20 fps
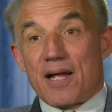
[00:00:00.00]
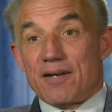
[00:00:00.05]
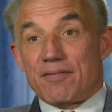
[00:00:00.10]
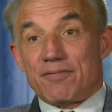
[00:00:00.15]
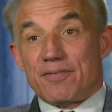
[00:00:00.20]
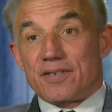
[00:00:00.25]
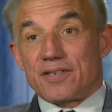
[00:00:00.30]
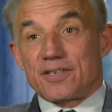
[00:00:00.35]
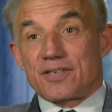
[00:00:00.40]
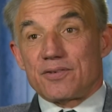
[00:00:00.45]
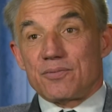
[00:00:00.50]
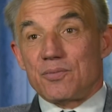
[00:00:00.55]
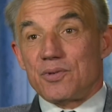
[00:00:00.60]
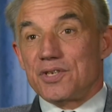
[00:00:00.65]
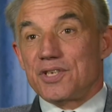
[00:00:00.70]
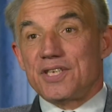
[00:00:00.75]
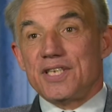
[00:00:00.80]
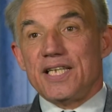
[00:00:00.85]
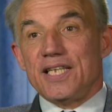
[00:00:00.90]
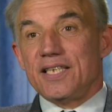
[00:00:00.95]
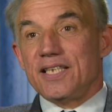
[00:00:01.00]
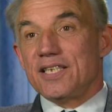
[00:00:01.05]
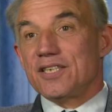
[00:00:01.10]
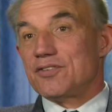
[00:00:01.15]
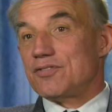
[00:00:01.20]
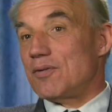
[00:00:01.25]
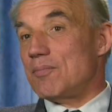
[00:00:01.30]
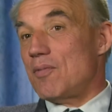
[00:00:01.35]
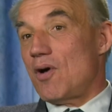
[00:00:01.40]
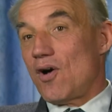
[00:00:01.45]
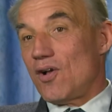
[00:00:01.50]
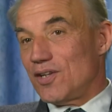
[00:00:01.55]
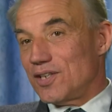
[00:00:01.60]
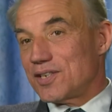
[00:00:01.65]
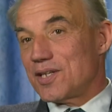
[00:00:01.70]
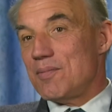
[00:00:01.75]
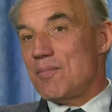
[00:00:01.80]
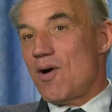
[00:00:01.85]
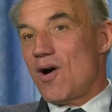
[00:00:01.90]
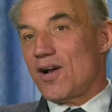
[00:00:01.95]
benefits. We're seeing this from all
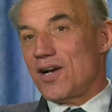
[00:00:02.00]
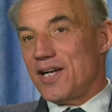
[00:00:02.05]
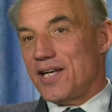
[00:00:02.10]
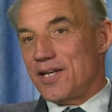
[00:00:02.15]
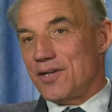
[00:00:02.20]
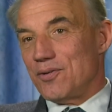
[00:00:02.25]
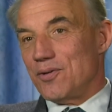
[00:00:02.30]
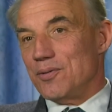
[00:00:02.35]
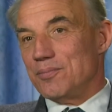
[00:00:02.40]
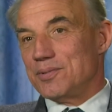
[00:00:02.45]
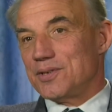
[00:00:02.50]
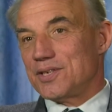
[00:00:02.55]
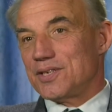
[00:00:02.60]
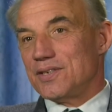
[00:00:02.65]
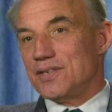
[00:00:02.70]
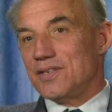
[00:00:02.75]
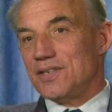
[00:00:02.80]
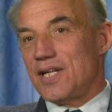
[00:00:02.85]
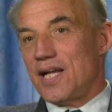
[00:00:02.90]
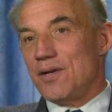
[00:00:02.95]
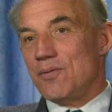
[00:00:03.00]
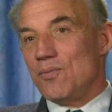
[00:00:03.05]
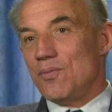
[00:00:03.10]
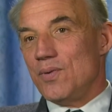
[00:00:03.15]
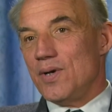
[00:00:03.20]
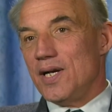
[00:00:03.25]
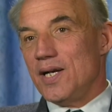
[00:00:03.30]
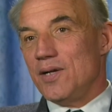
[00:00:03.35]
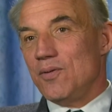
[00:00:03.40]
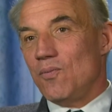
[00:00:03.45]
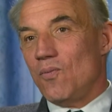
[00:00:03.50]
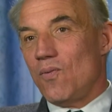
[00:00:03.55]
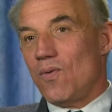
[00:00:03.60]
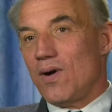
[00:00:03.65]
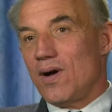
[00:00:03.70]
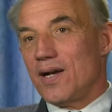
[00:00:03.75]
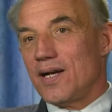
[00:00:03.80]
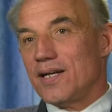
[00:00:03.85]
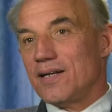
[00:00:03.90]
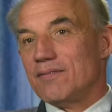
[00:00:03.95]
commodity groups. They really
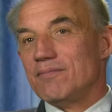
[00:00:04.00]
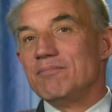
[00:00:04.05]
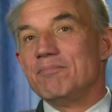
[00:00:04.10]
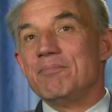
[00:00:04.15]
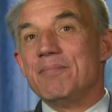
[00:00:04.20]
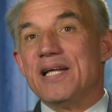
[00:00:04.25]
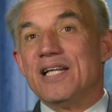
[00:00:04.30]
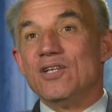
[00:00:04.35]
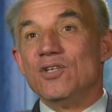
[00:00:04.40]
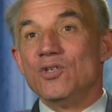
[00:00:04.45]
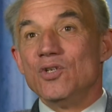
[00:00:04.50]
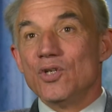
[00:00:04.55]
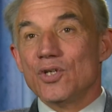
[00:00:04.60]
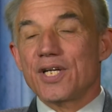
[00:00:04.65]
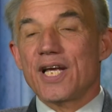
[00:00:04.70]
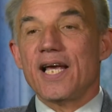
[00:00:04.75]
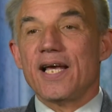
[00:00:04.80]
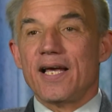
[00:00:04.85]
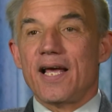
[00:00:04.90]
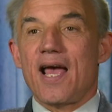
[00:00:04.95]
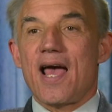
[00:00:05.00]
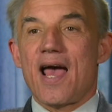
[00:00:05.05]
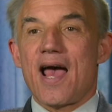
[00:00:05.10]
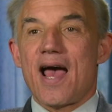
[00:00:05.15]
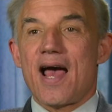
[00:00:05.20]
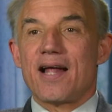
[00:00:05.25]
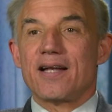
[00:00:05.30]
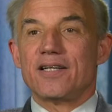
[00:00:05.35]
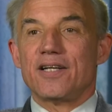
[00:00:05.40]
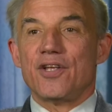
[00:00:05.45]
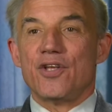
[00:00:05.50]
want to be looking at